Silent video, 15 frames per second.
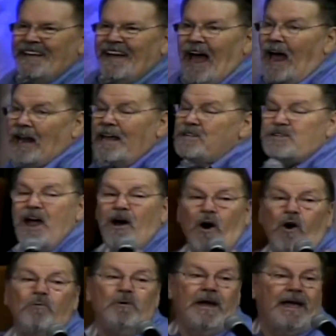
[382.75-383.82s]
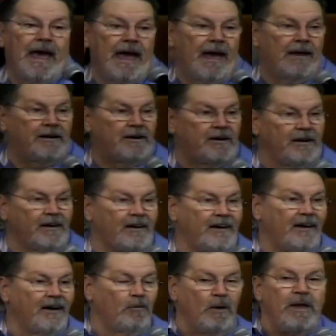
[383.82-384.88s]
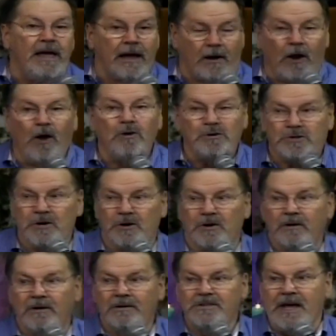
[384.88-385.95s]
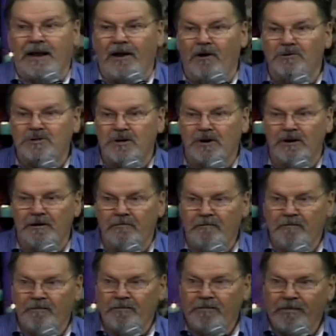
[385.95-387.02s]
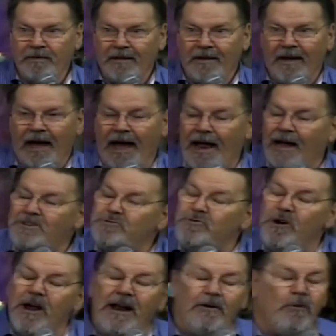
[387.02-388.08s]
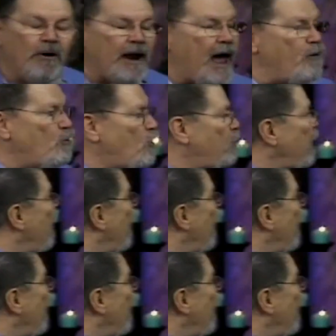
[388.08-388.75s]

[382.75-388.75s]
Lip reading: At least I hope we can. We can get closer. Say closer. That's really what I want.